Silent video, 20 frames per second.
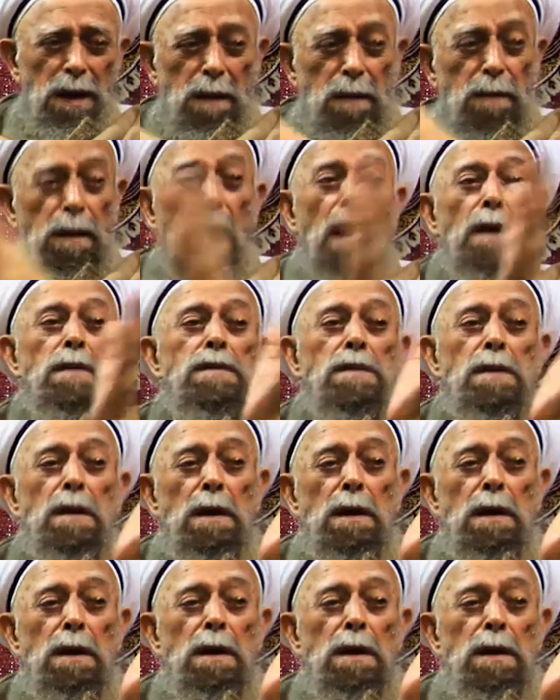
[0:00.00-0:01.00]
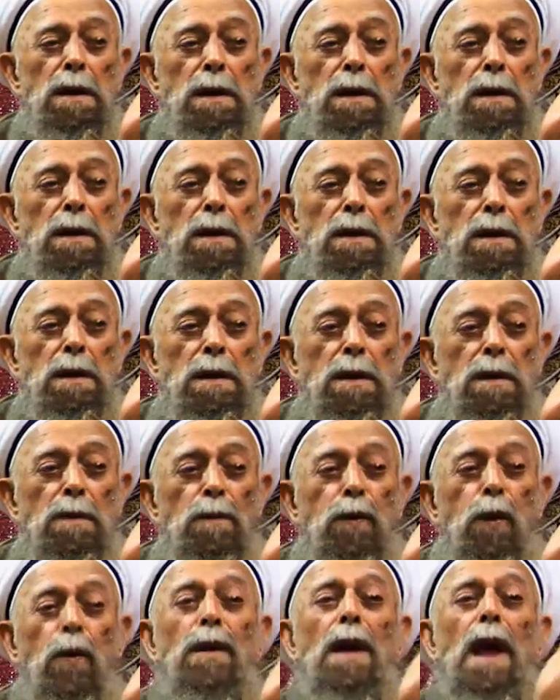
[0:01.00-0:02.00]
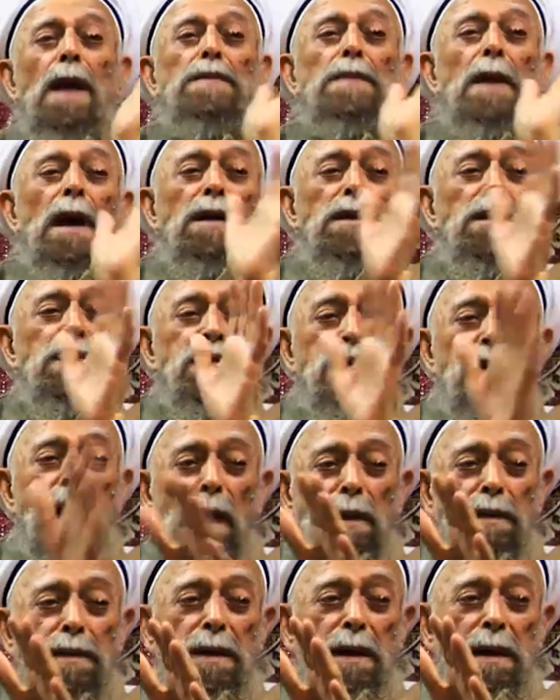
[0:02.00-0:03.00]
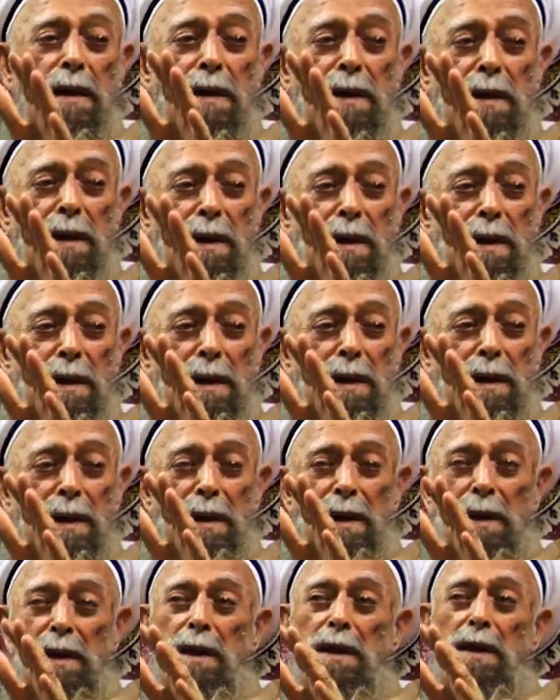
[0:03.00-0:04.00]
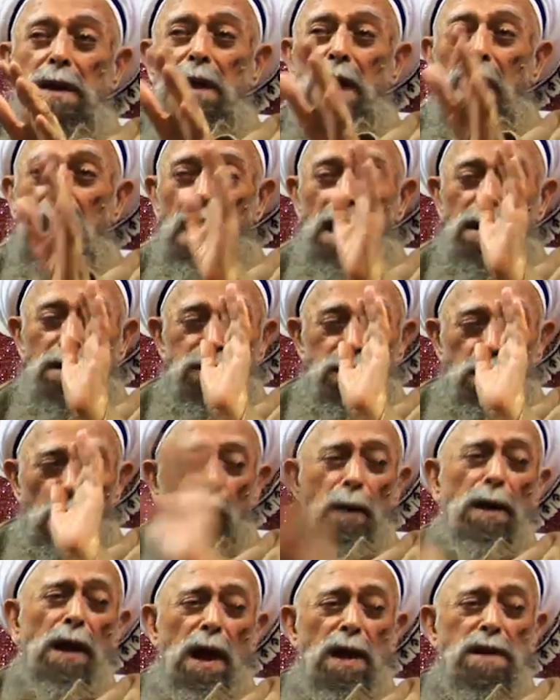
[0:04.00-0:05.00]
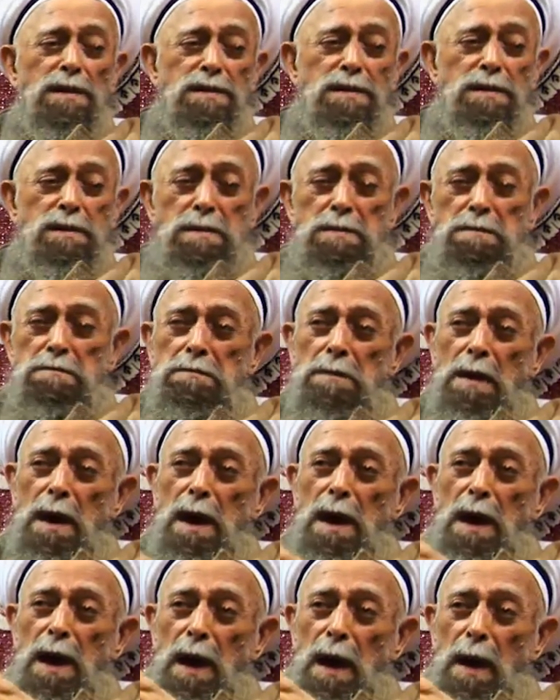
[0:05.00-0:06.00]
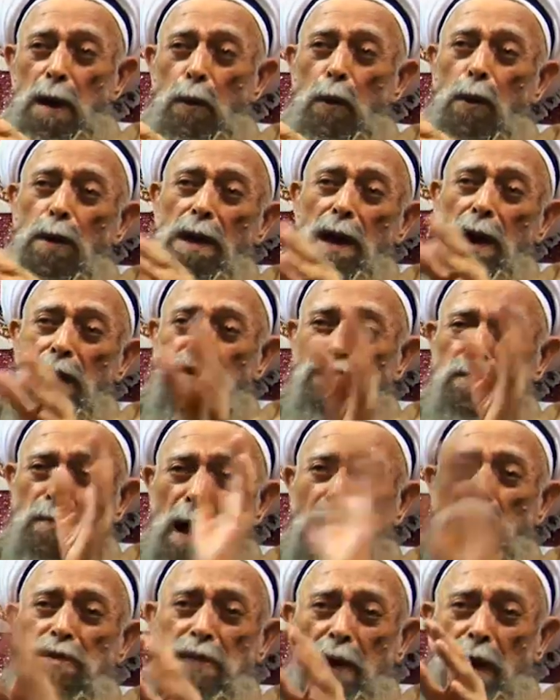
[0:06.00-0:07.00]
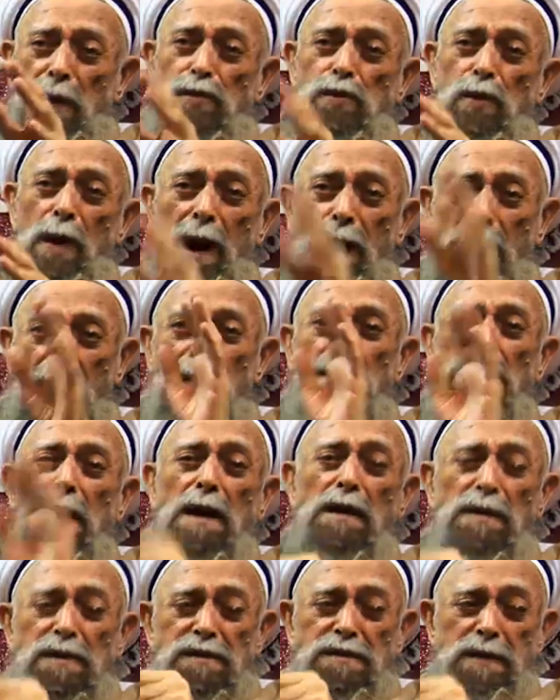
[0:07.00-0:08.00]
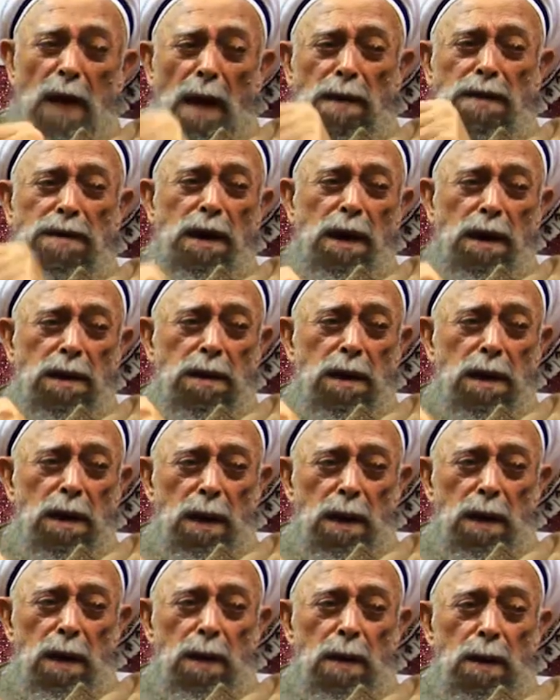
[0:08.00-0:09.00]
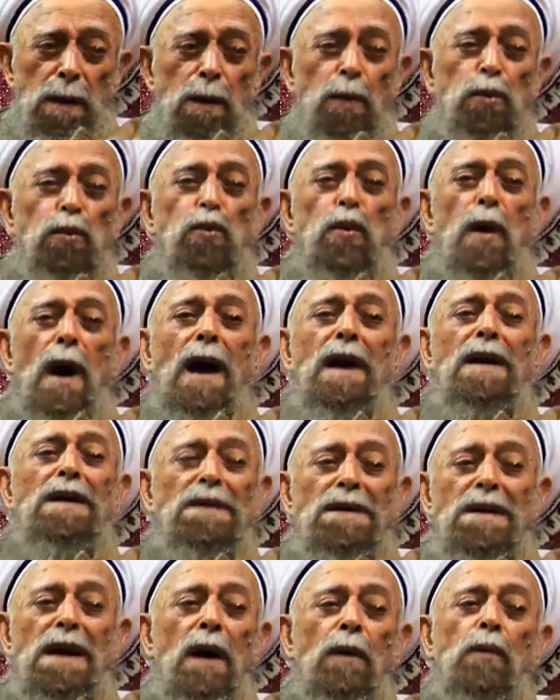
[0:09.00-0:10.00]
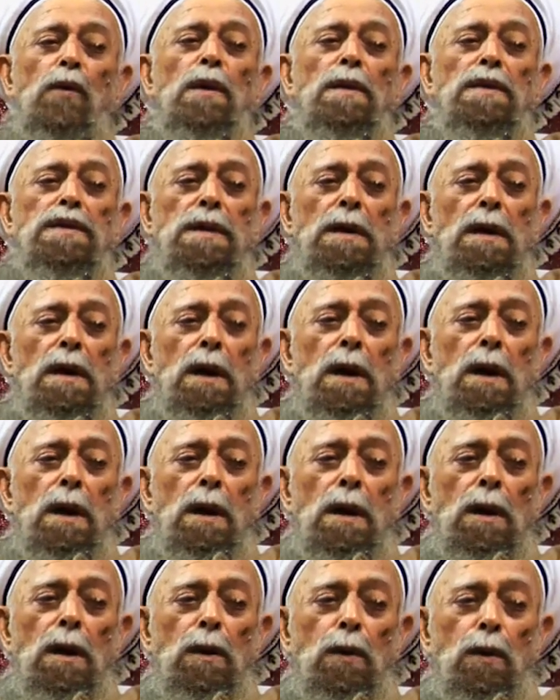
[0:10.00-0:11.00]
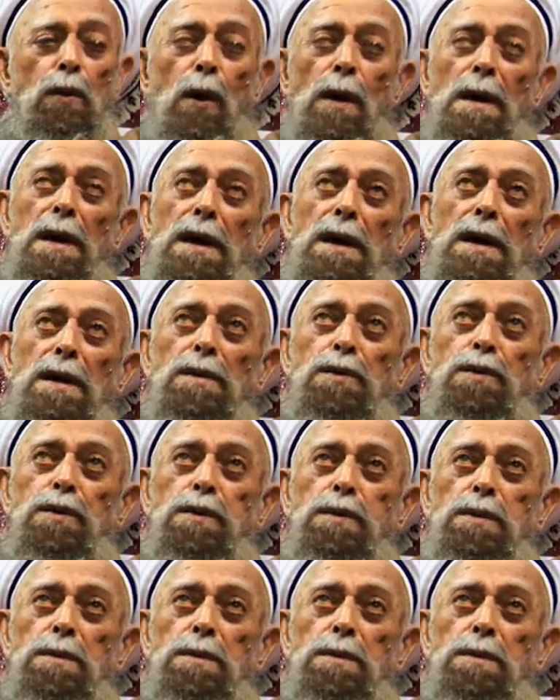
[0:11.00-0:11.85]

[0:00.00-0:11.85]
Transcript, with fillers: Yes, for understanding. As long as, or as much as you are understanding, you are level going